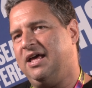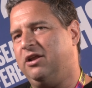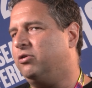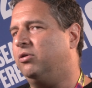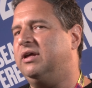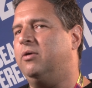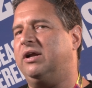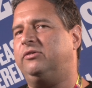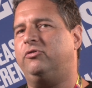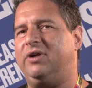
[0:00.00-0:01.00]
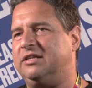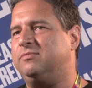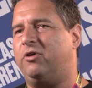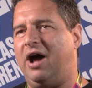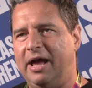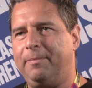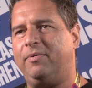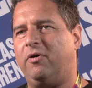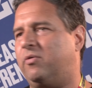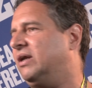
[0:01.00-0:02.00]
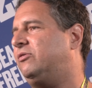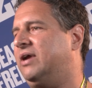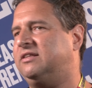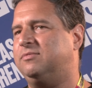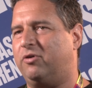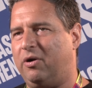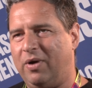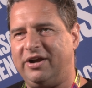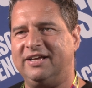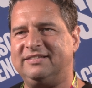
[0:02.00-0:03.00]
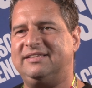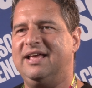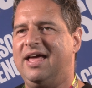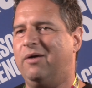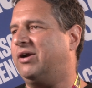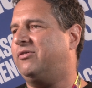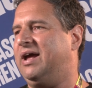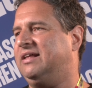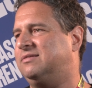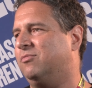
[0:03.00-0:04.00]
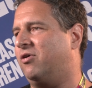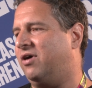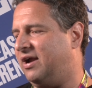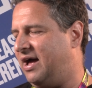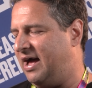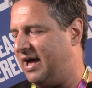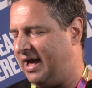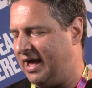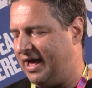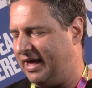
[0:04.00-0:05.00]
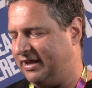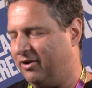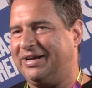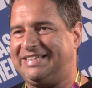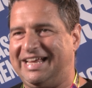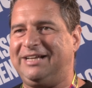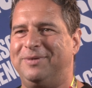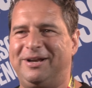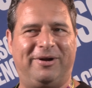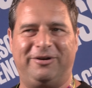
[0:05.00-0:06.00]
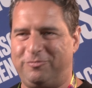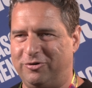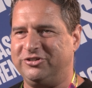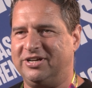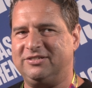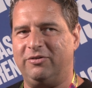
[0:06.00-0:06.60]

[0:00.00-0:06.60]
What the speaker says: and not only what creates more hype or what creates more awareness, or what creates more excitement about a project.